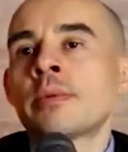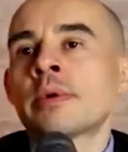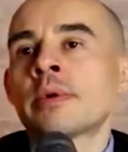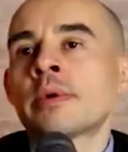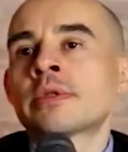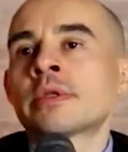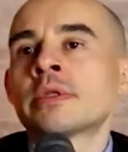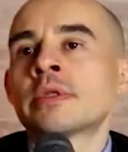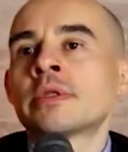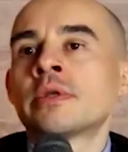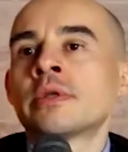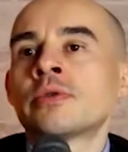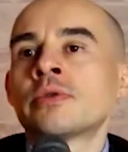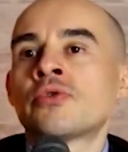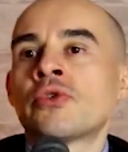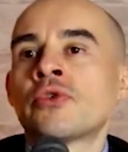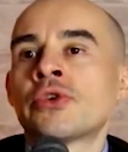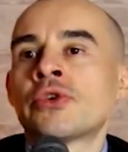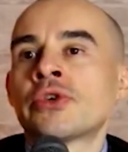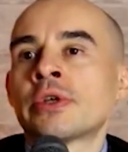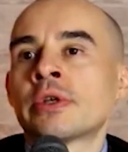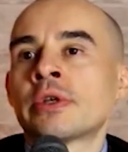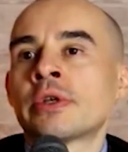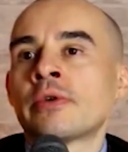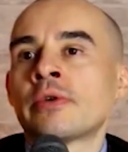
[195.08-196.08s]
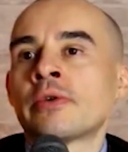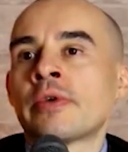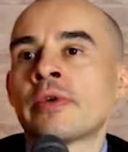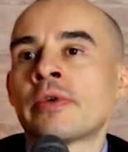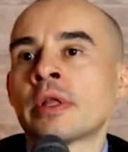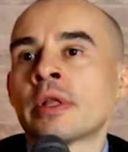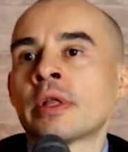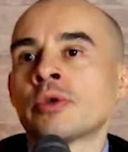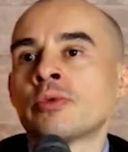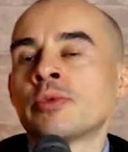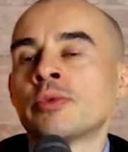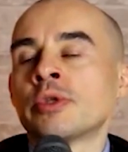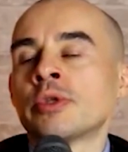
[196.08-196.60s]
about the nutritional
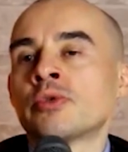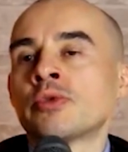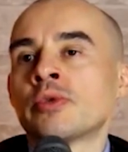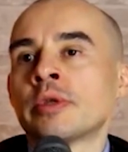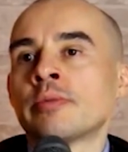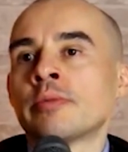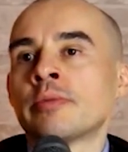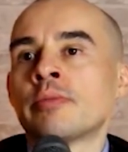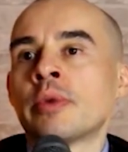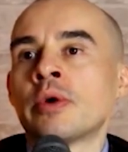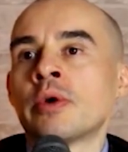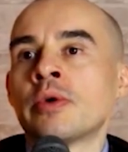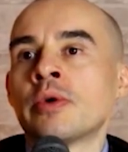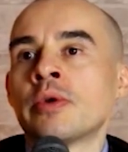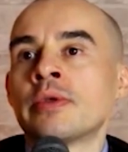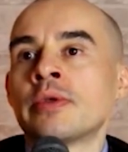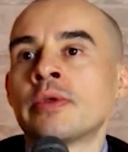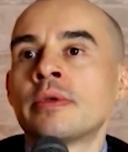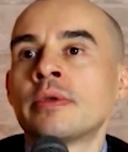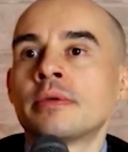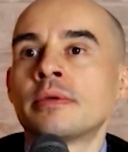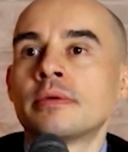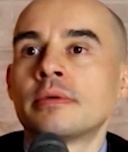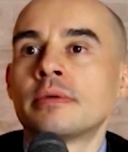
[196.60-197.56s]
value between both